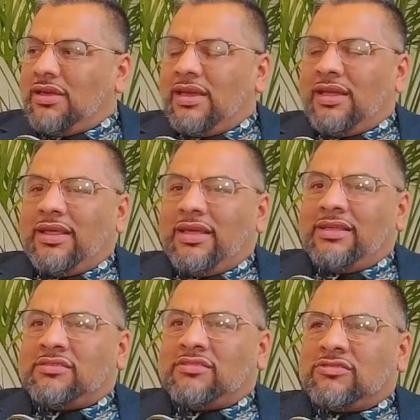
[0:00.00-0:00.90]
And
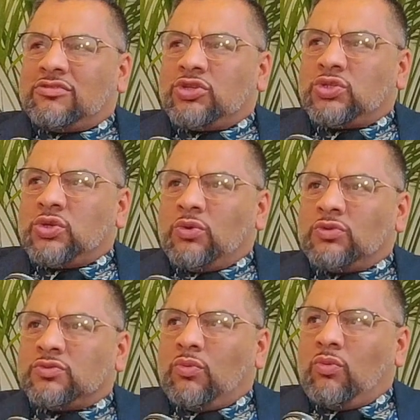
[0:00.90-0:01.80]
it
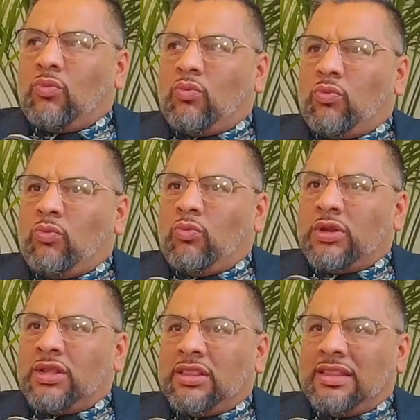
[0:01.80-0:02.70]
shows what
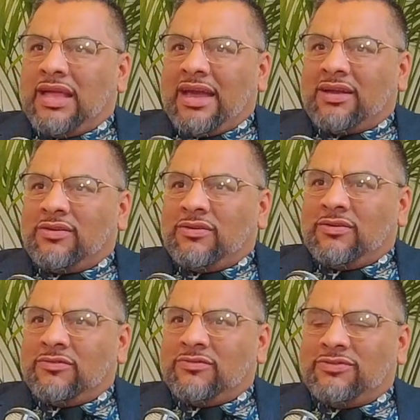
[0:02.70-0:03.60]
a lack
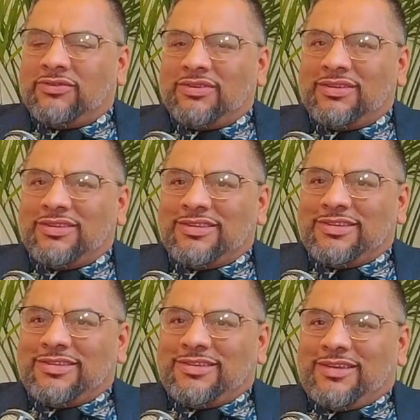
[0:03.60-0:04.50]
of
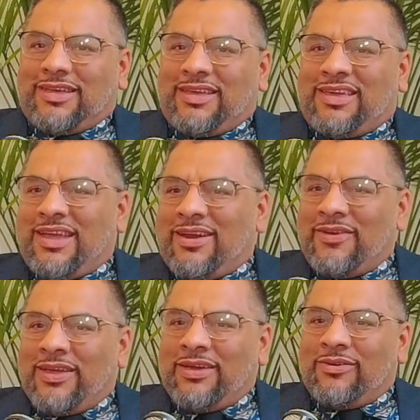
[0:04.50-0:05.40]

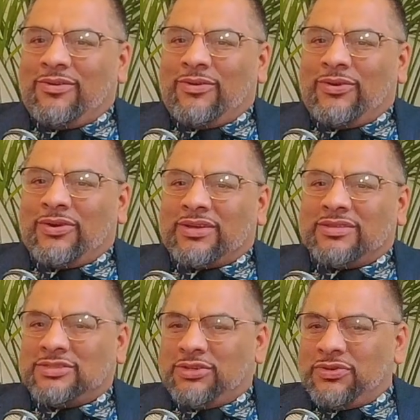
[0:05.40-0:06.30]
caring or
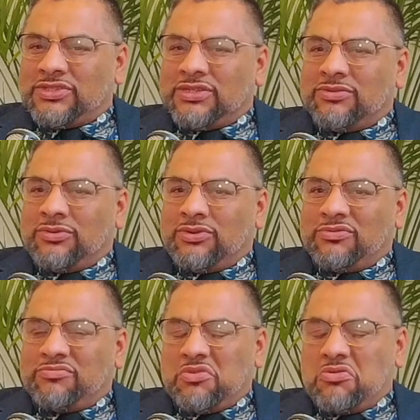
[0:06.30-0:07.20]
consideration or
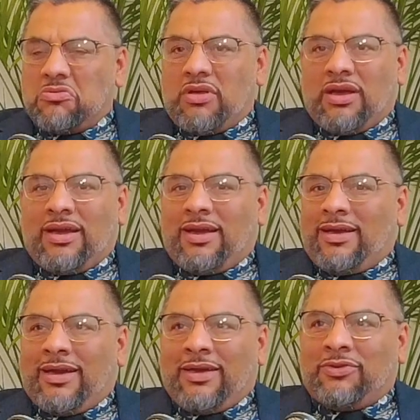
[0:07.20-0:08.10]

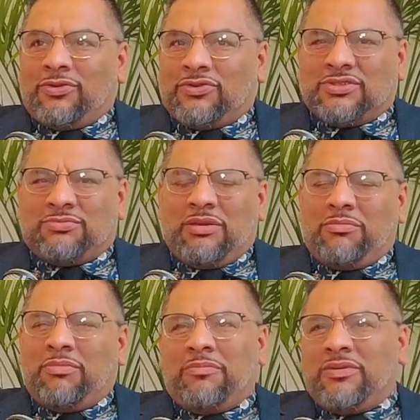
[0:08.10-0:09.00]
I don't know, just
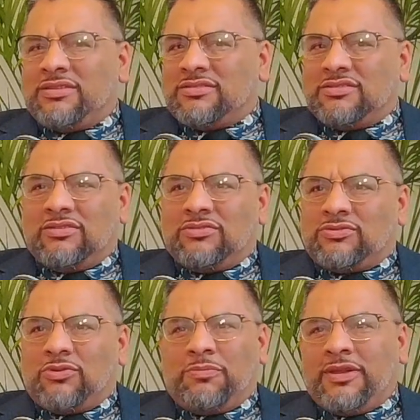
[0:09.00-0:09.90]
maybe it's
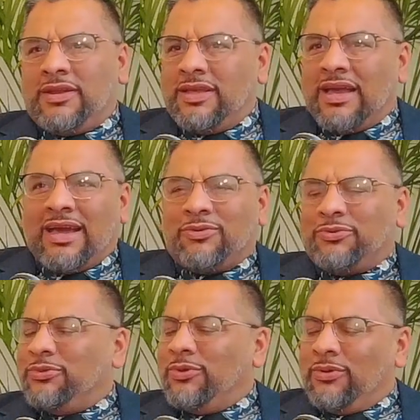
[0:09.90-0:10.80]
stupidity. I don't
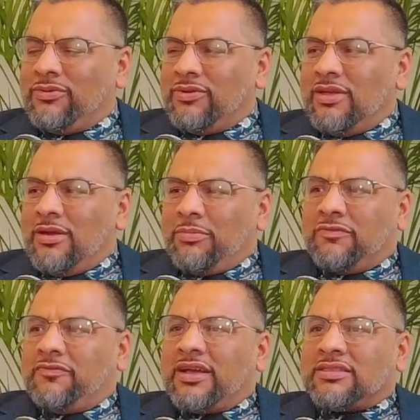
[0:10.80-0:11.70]
know. The
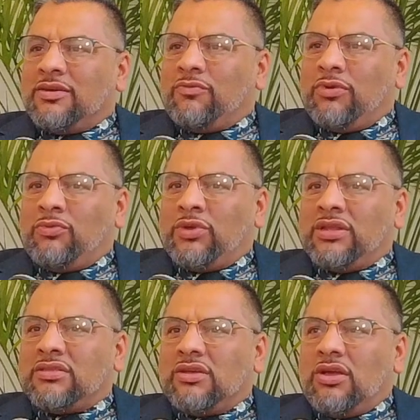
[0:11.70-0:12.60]
fact that we
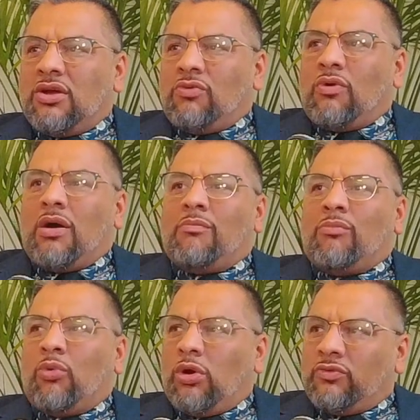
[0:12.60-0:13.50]
wouldn't want
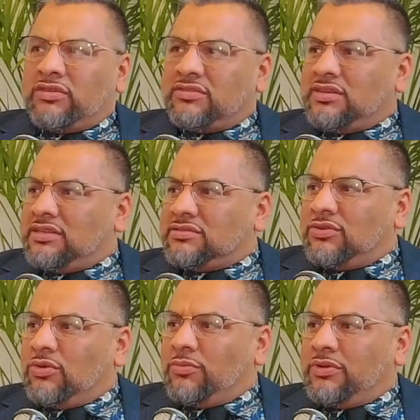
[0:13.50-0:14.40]
more residents to
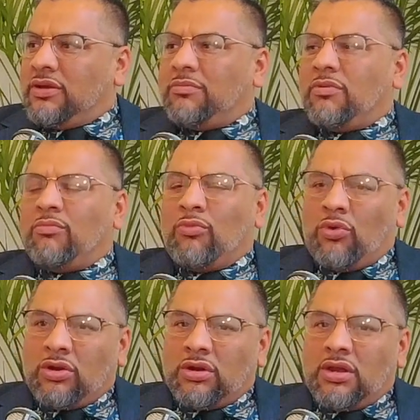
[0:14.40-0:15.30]
open up,
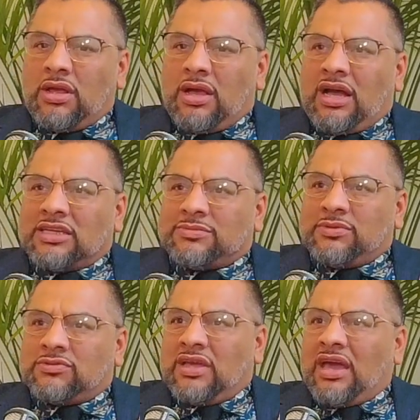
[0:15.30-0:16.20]
more
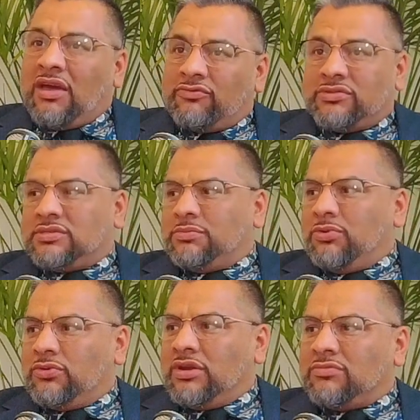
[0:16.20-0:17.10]
hospitals to have residency
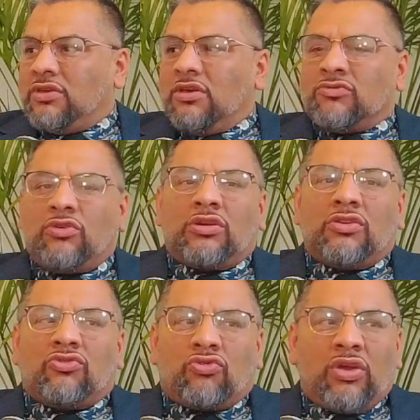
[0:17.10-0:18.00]
programs, so you
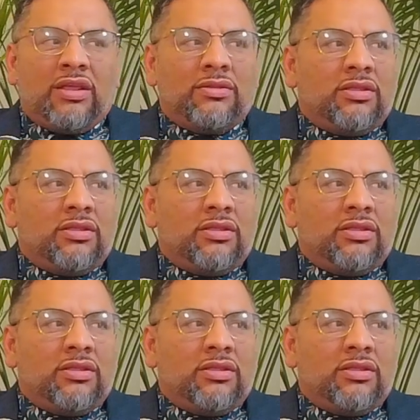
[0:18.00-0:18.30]
can train.